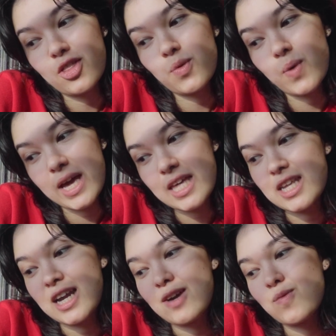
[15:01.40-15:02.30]
the way
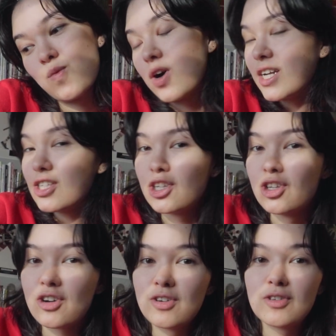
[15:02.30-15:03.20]
that I want it to
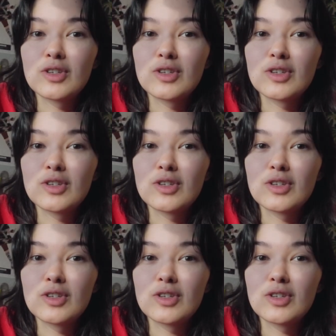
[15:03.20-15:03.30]
look